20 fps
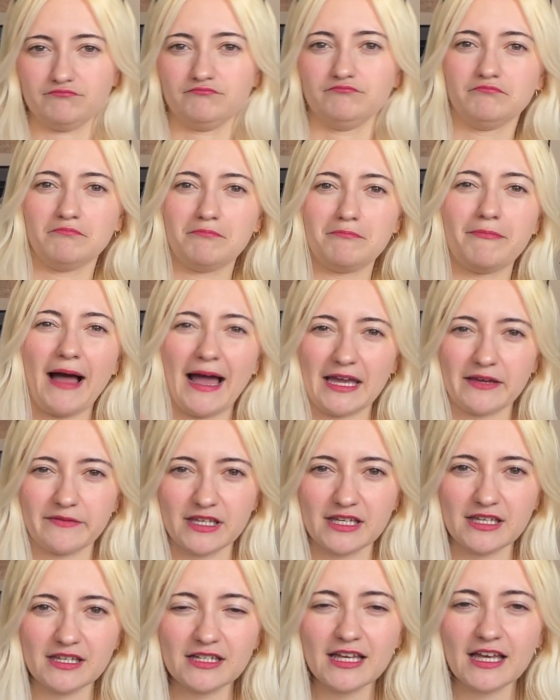
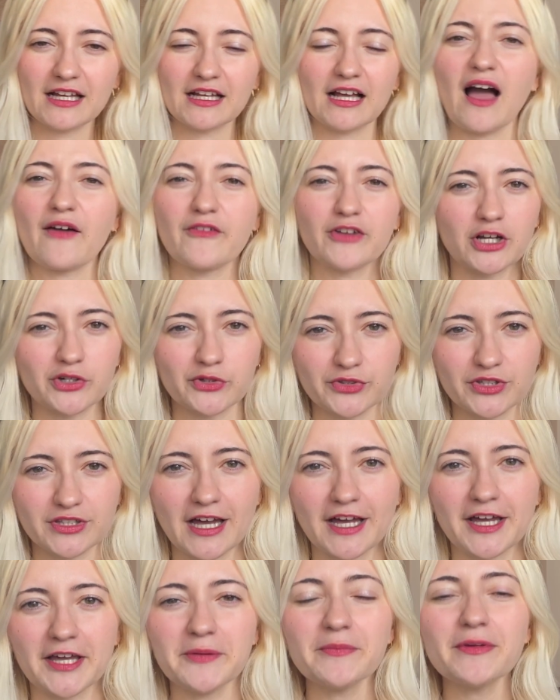vibing and having a good
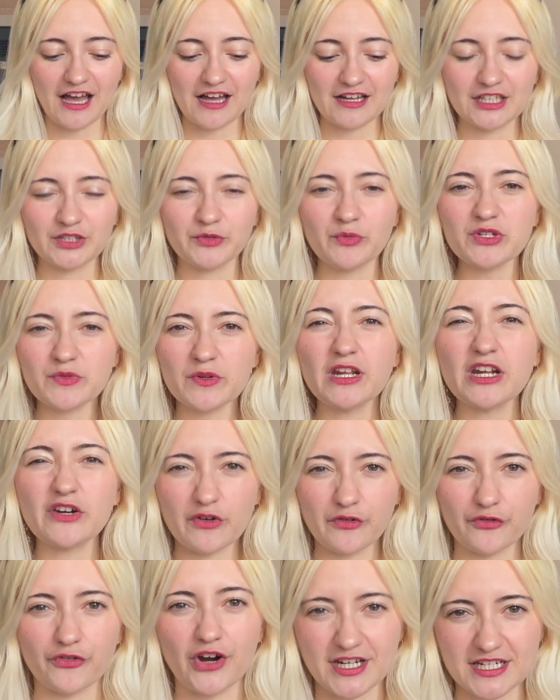time. It was really
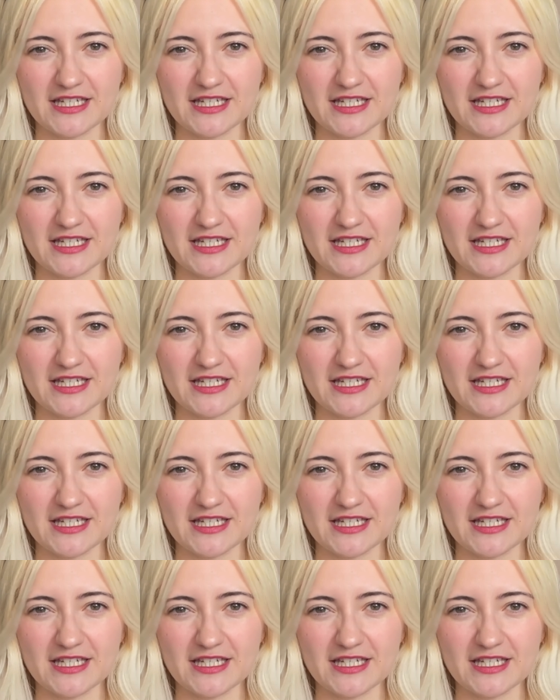refreshing